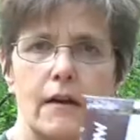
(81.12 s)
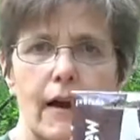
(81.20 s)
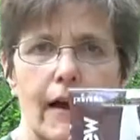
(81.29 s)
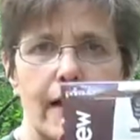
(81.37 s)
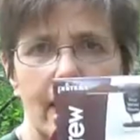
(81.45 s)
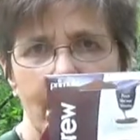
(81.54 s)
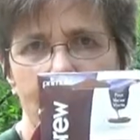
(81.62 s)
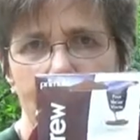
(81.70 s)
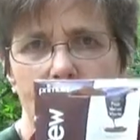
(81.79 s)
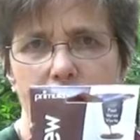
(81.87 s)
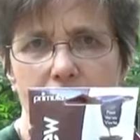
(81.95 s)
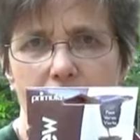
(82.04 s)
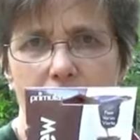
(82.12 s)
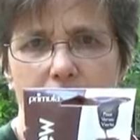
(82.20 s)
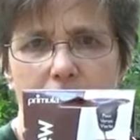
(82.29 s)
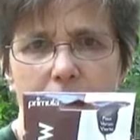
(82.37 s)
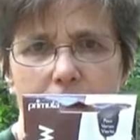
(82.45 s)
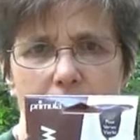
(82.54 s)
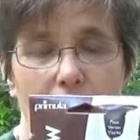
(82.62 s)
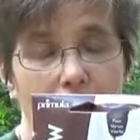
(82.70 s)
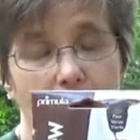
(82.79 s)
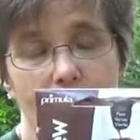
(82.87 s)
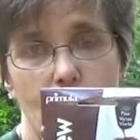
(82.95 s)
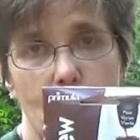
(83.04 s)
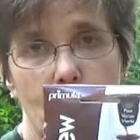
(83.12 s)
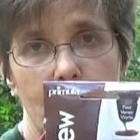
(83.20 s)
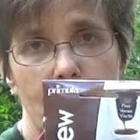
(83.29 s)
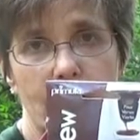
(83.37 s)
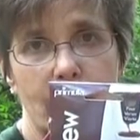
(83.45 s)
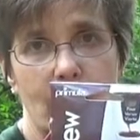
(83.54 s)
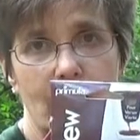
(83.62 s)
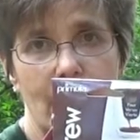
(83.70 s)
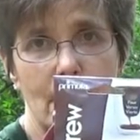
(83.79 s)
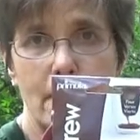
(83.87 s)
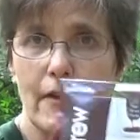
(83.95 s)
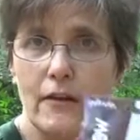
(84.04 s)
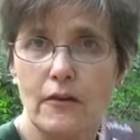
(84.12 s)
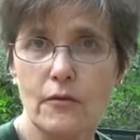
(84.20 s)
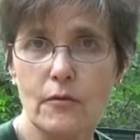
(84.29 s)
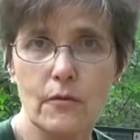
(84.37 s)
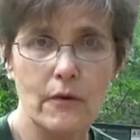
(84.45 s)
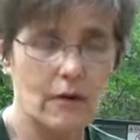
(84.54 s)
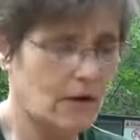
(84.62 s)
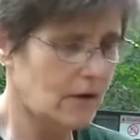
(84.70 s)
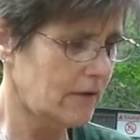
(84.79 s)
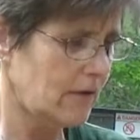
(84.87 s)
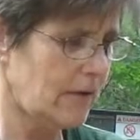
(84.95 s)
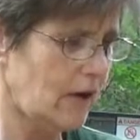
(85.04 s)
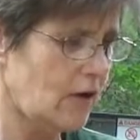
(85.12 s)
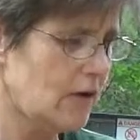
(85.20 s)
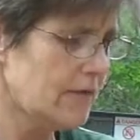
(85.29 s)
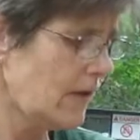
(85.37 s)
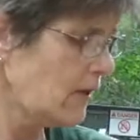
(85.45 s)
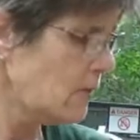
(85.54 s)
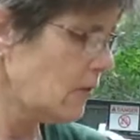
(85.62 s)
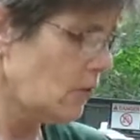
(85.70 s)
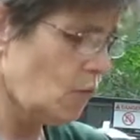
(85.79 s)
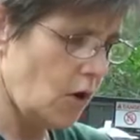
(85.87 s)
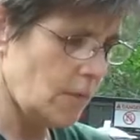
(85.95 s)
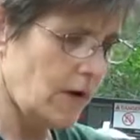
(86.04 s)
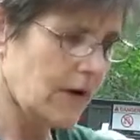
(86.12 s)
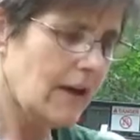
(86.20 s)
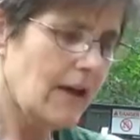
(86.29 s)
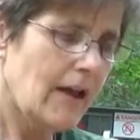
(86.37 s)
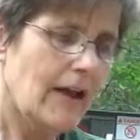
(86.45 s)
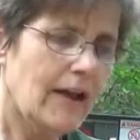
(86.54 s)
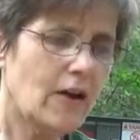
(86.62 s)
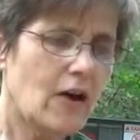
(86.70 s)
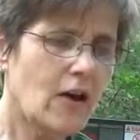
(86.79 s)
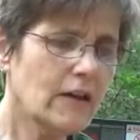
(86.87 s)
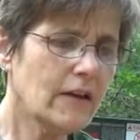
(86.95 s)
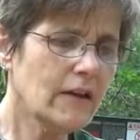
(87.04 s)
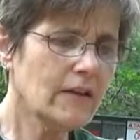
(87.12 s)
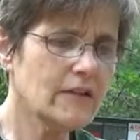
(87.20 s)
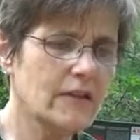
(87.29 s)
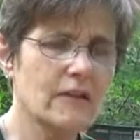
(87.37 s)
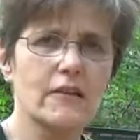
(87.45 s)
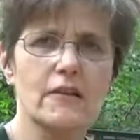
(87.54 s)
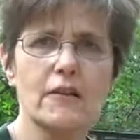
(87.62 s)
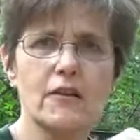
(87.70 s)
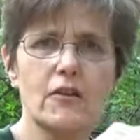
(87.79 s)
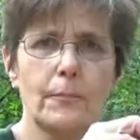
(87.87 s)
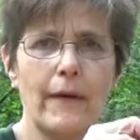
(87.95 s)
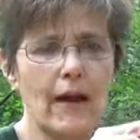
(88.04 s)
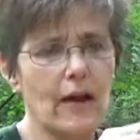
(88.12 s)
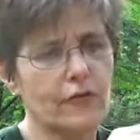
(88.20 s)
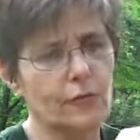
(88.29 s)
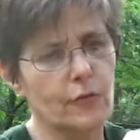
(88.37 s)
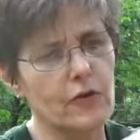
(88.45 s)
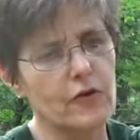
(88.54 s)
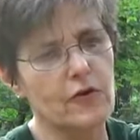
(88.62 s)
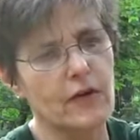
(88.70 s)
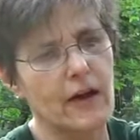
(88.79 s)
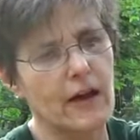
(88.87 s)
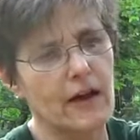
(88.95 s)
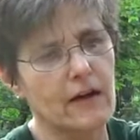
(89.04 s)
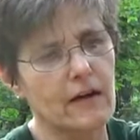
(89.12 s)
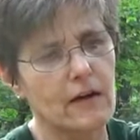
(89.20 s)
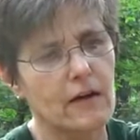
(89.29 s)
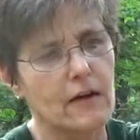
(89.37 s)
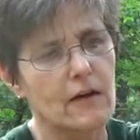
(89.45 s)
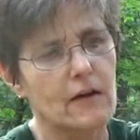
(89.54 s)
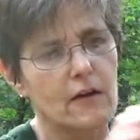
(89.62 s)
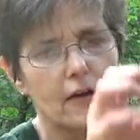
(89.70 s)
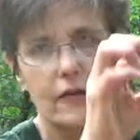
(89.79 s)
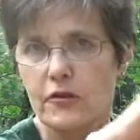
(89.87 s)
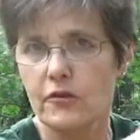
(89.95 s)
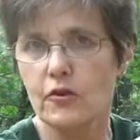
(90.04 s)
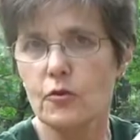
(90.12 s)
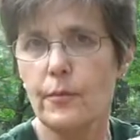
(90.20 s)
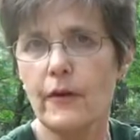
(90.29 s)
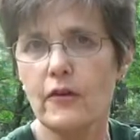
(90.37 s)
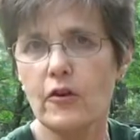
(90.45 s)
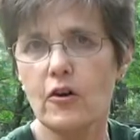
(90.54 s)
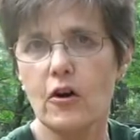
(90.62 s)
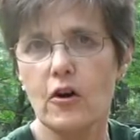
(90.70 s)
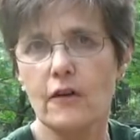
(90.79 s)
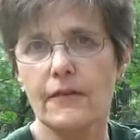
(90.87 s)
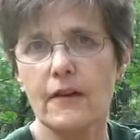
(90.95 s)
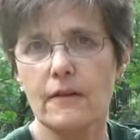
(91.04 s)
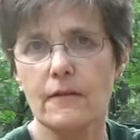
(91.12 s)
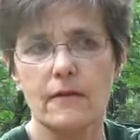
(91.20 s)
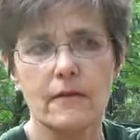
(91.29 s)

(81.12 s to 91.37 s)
I got this, I actually ordered these online, but they are available at Walmart. And all it is a little pouch where you can scoop in your coffee,